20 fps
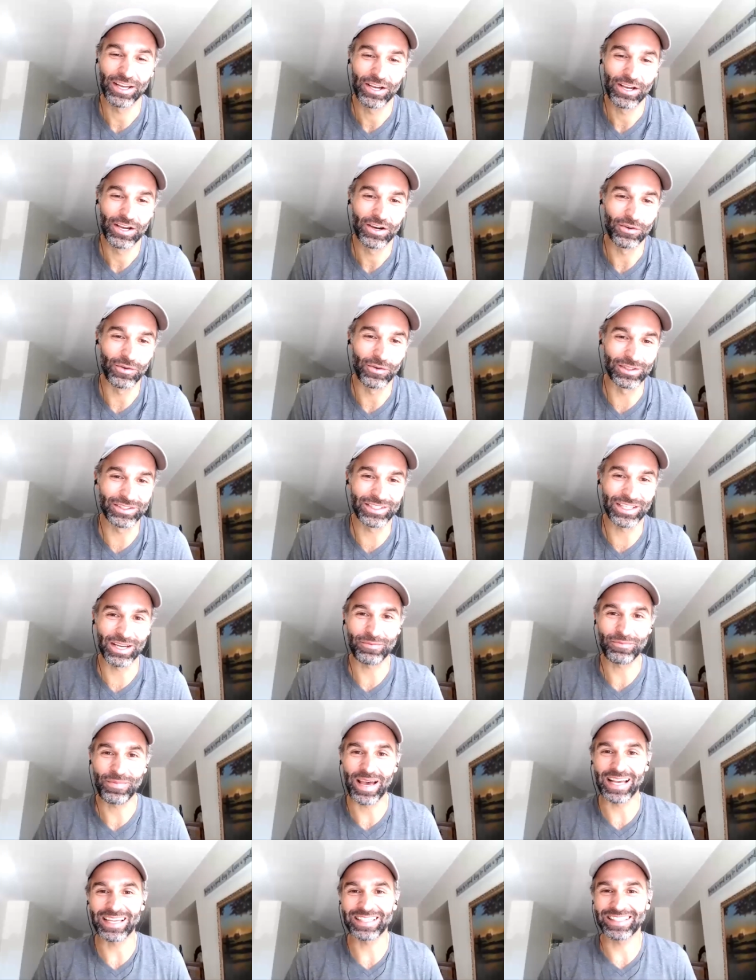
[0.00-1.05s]
once you get
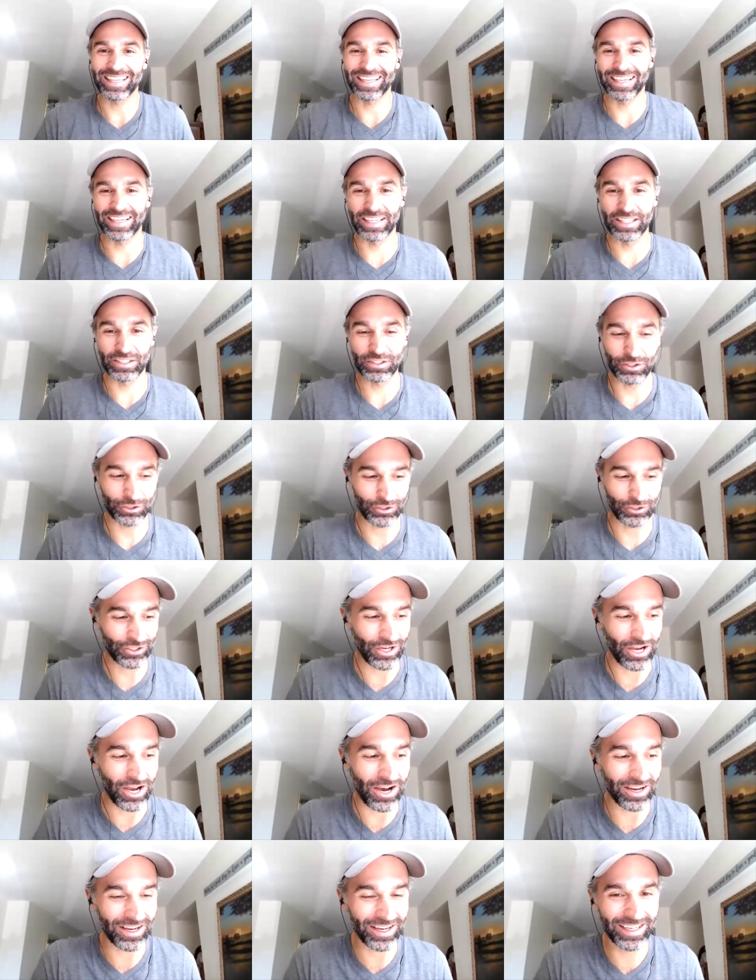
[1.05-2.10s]
past that initial
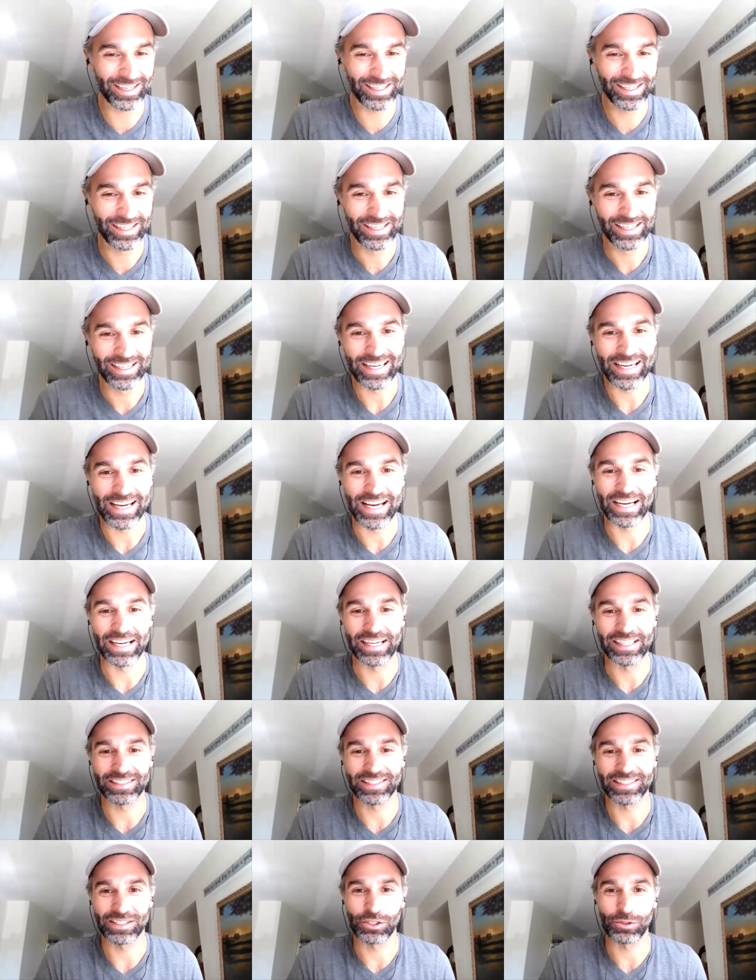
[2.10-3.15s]
shock,
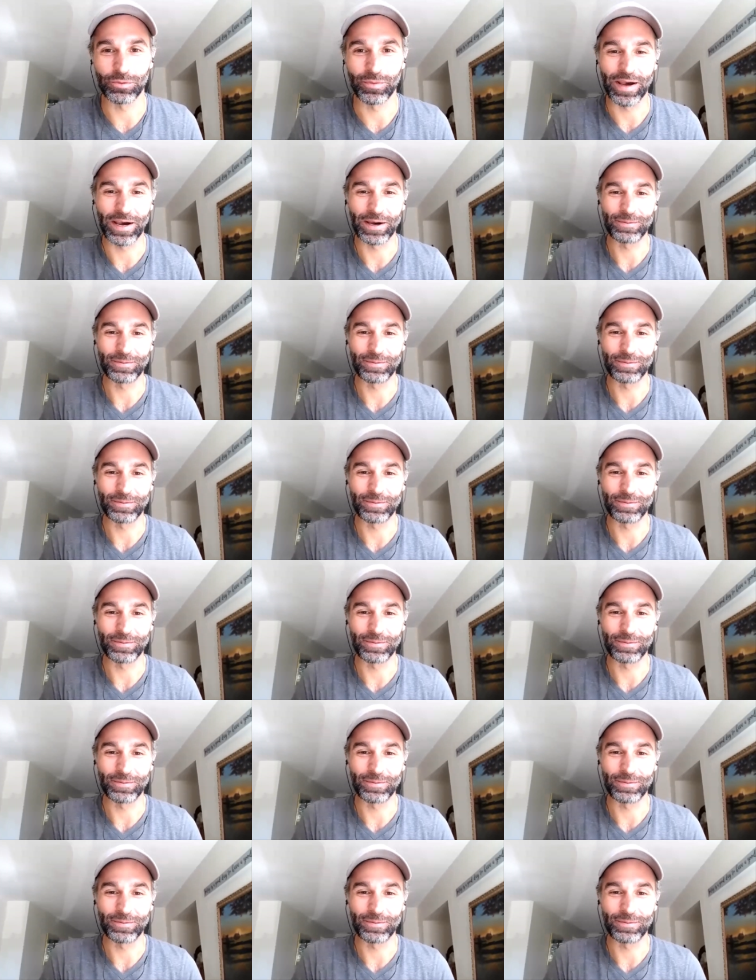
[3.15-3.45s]
it's not too bad.